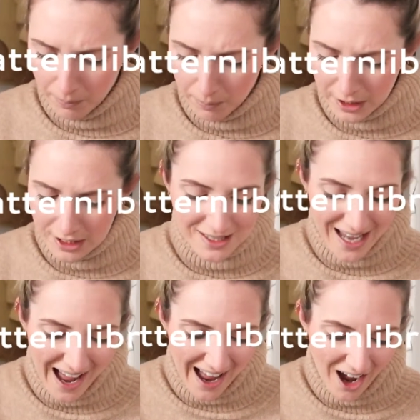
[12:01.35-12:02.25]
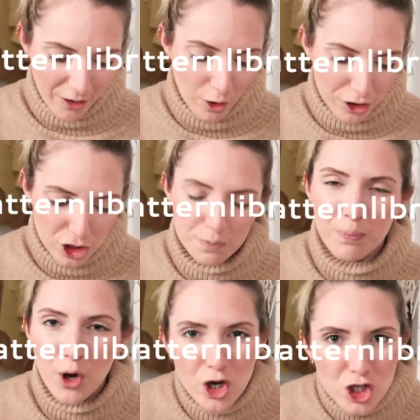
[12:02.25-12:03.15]
Because yeah, I want to just
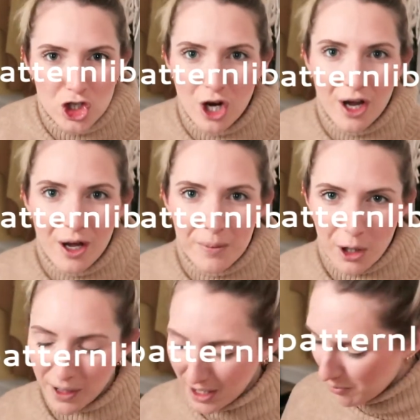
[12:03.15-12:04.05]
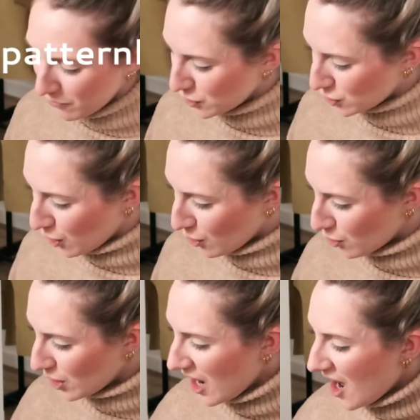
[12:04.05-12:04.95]
push beyond my comfort
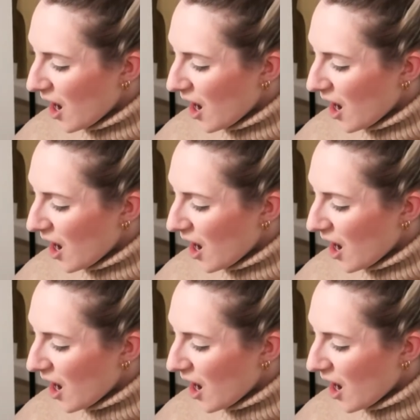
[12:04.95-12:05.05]
zone.